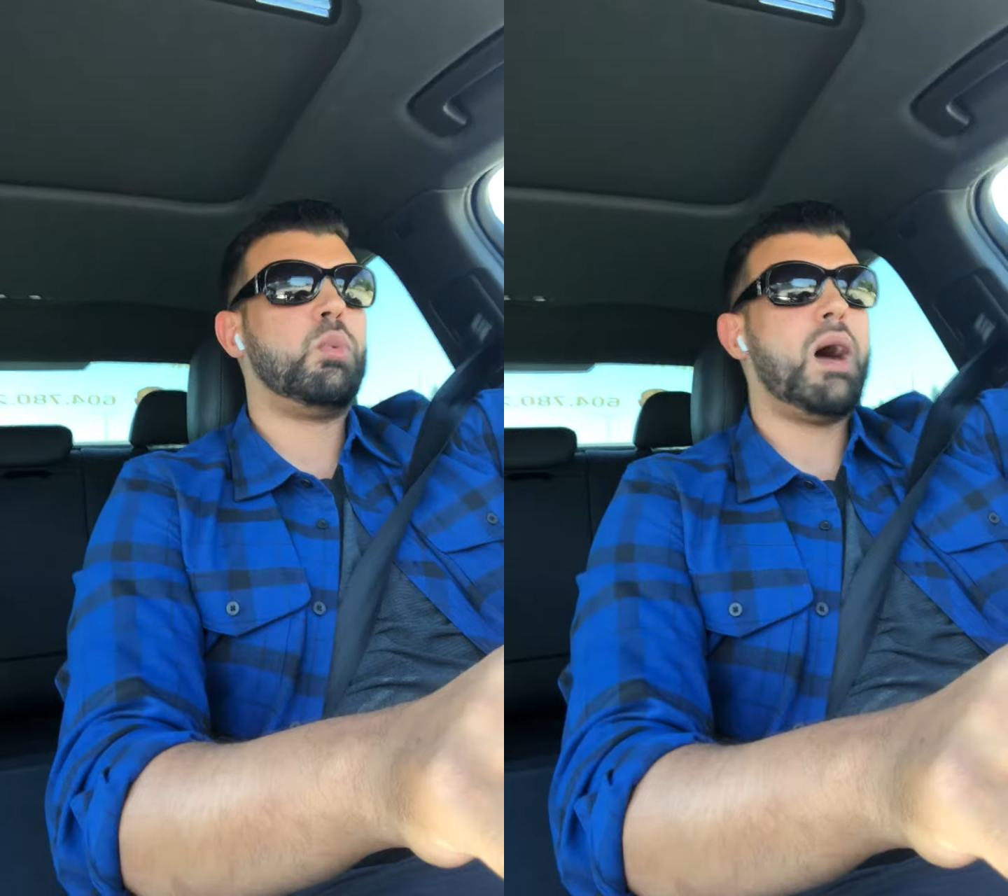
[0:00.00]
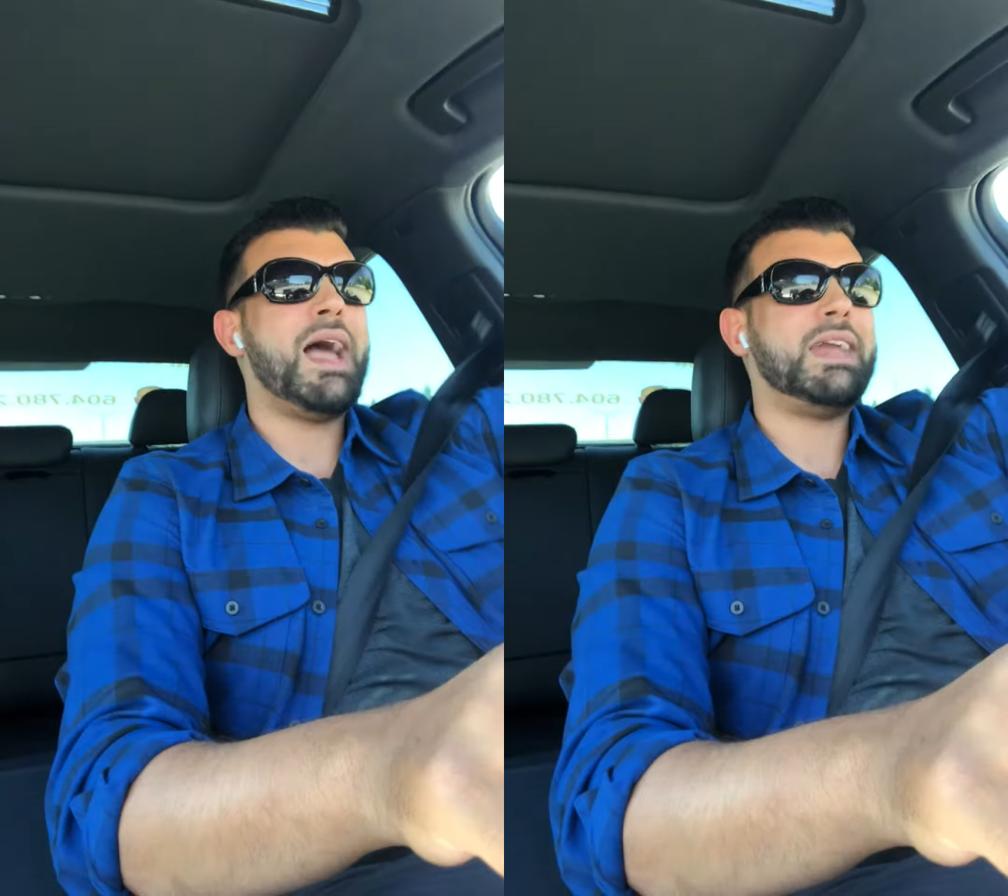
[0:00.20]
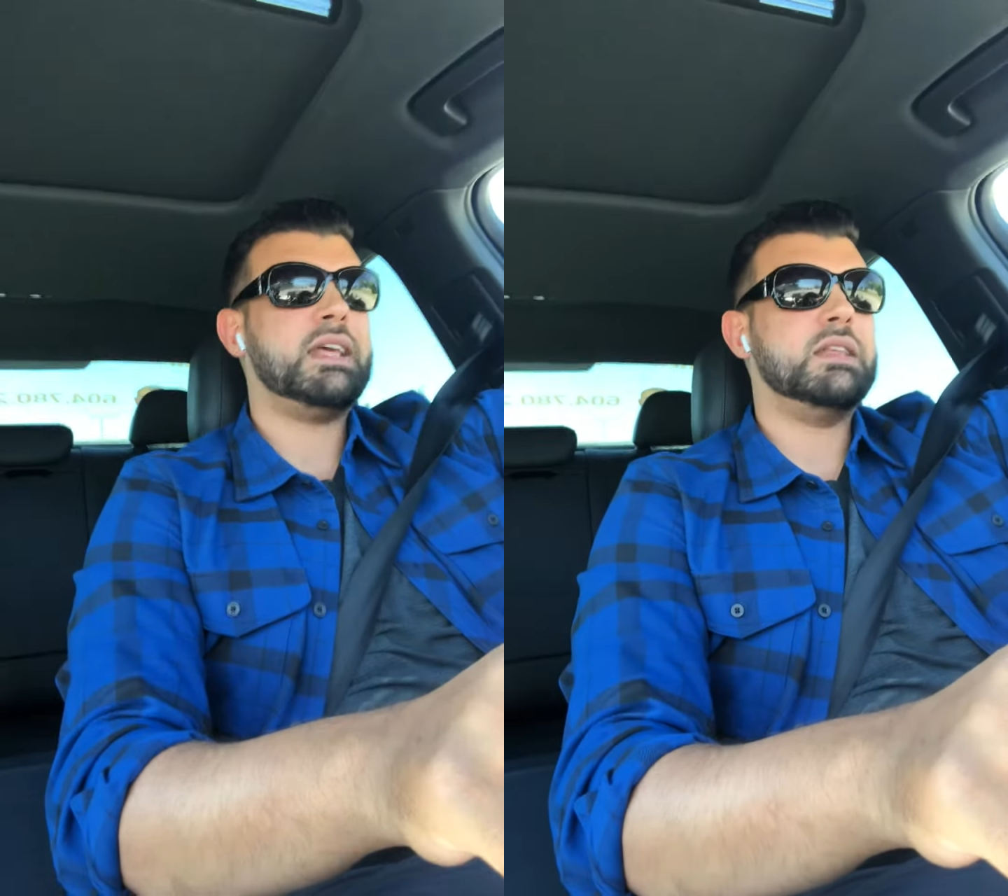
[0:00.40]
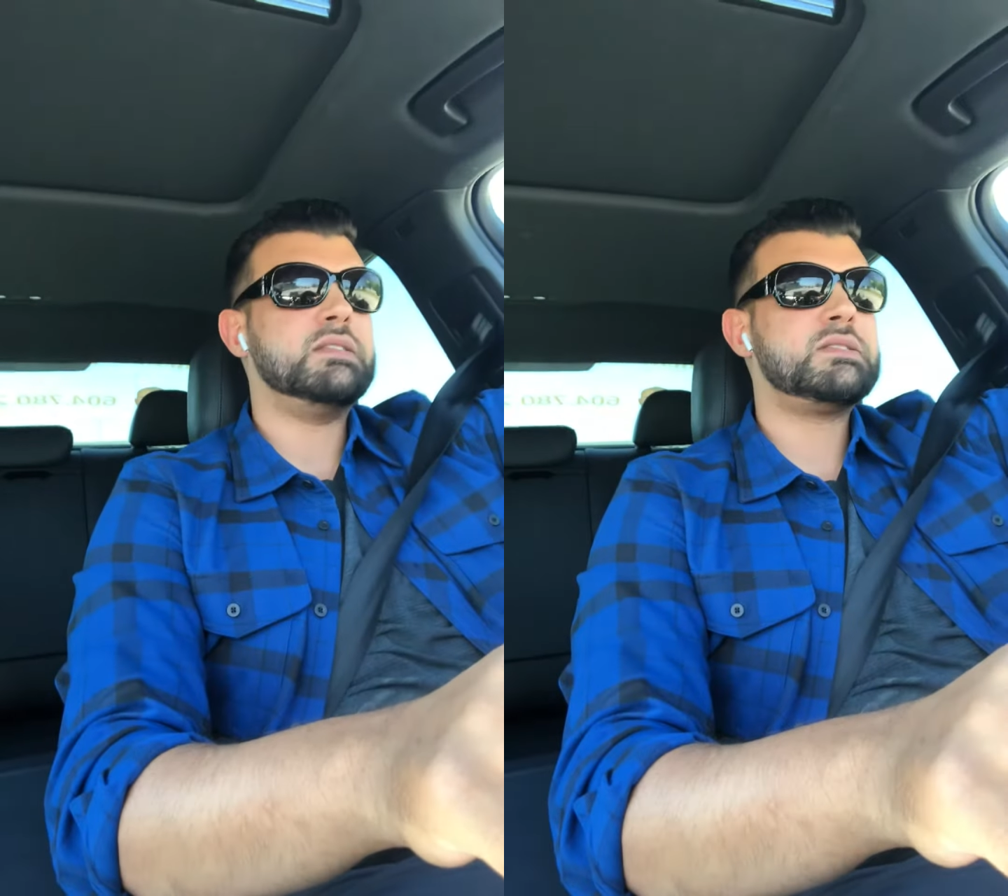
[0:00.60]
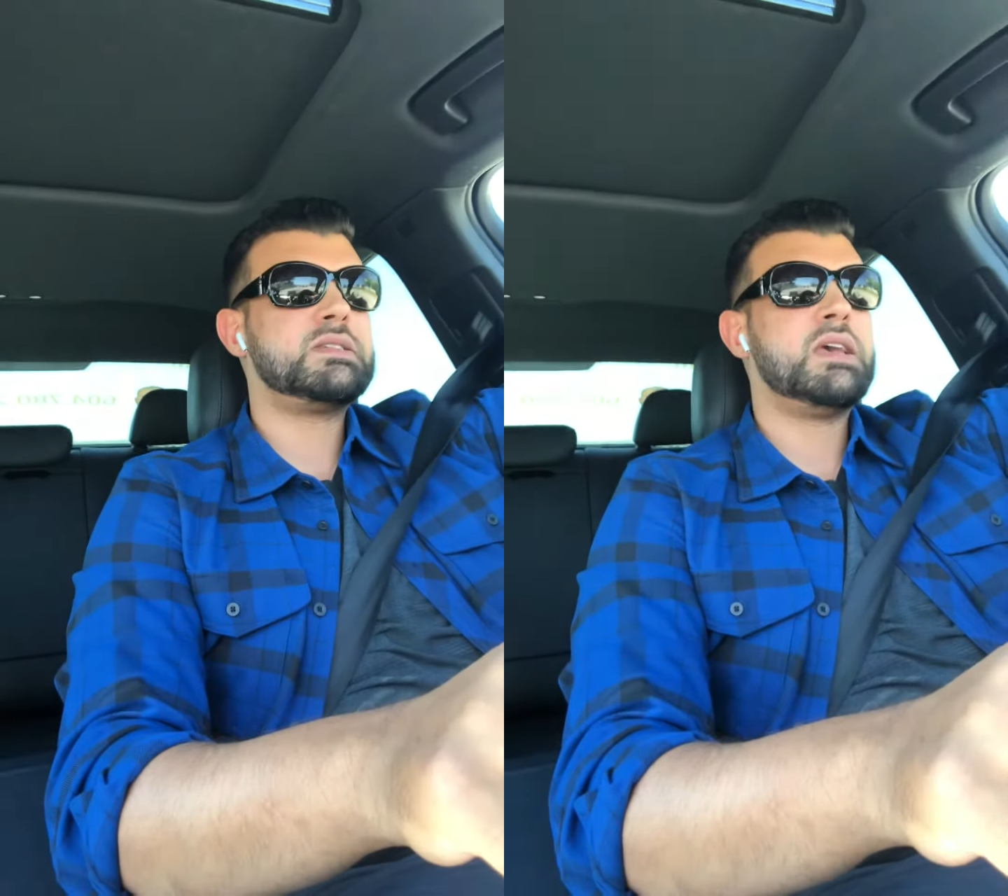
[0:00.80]

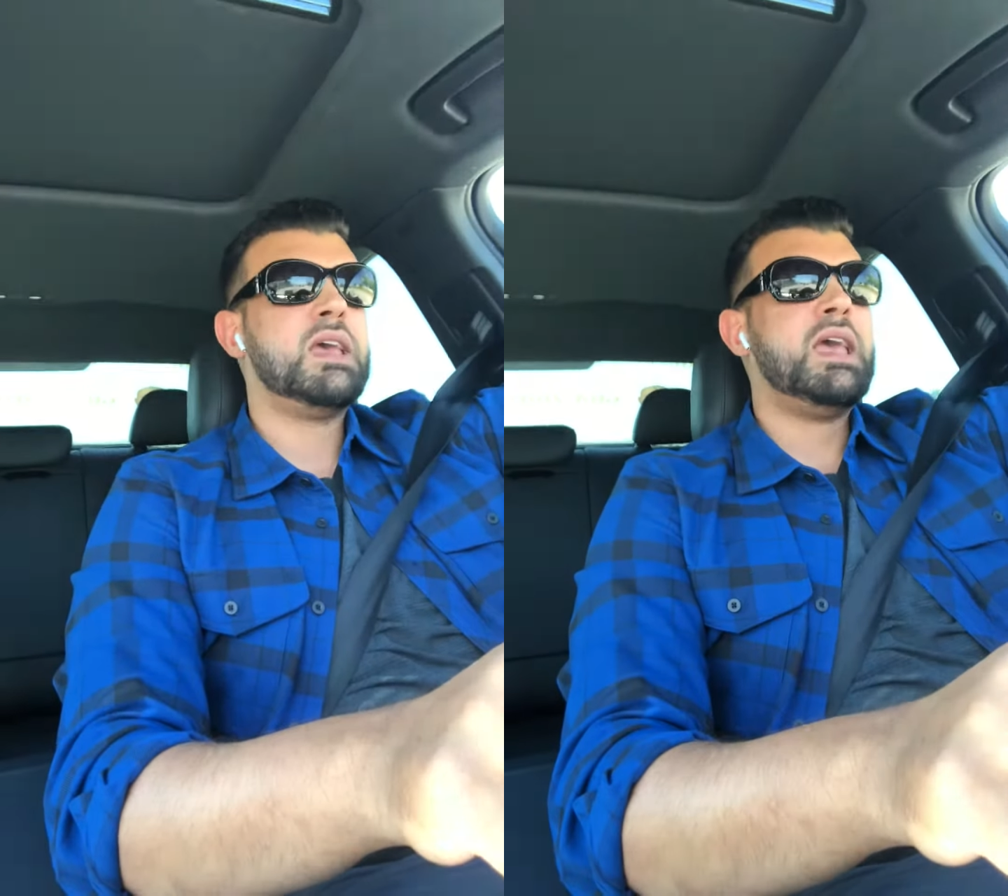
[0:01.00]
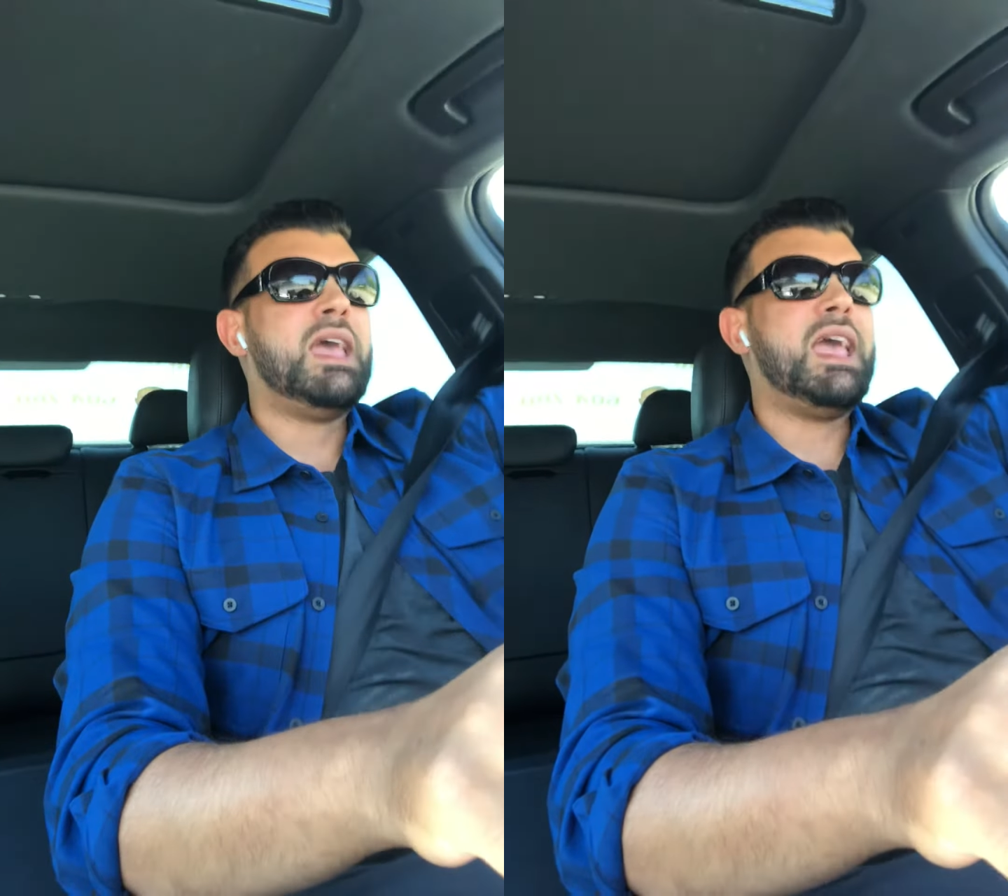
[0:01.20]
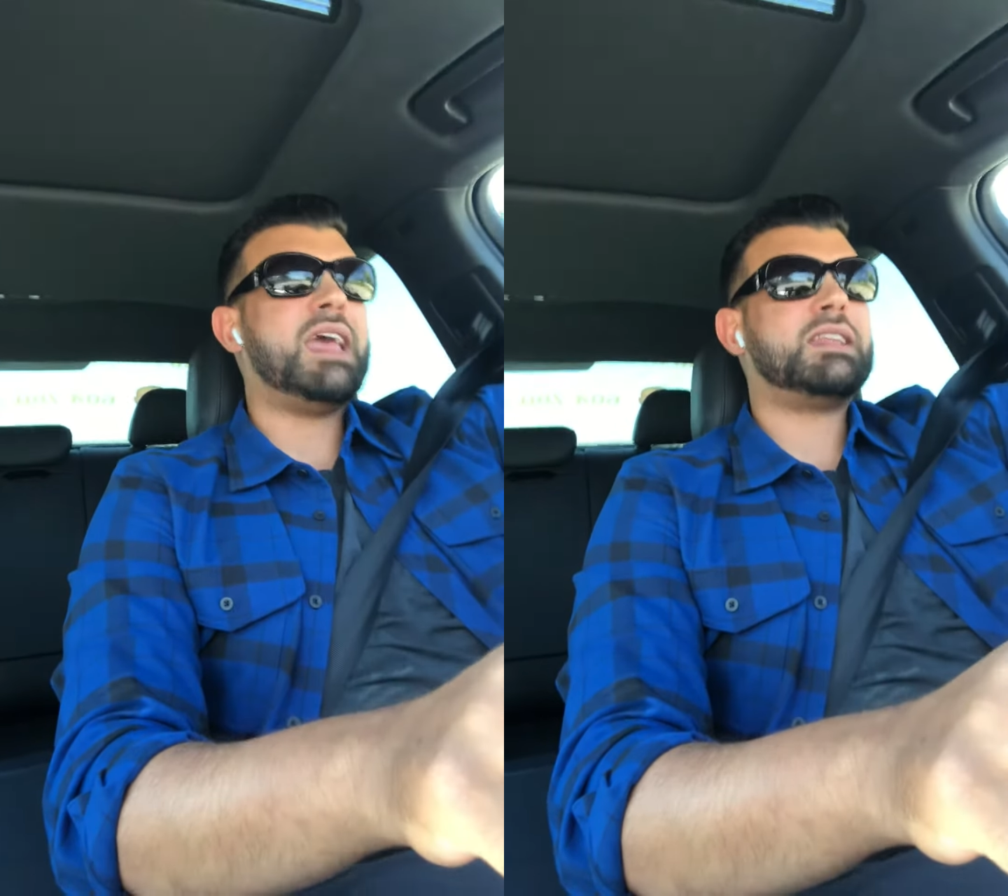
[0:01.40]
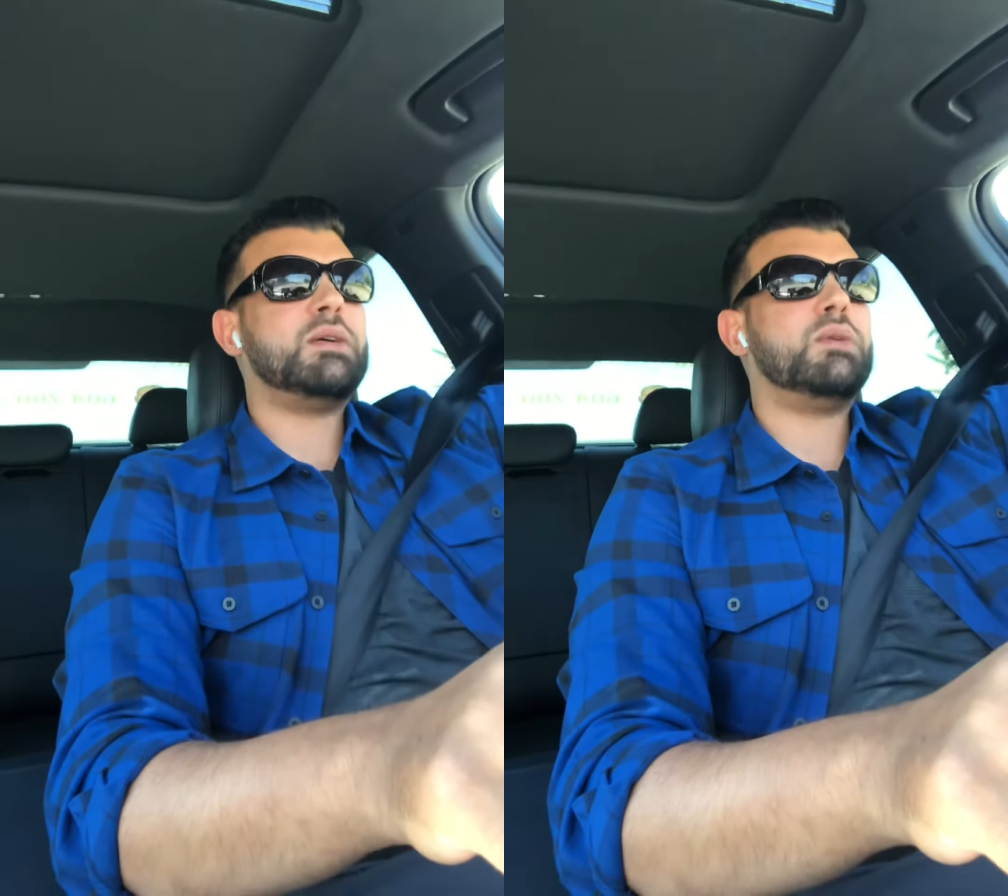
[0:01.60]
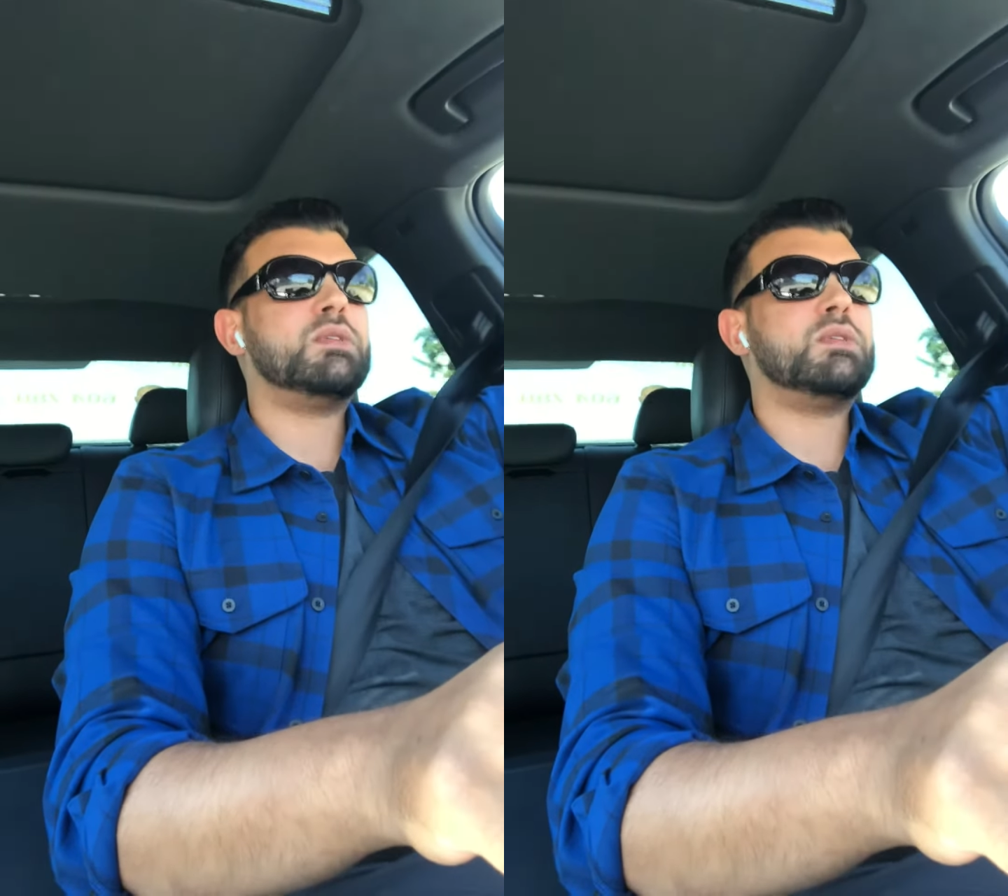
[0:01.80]
widens, it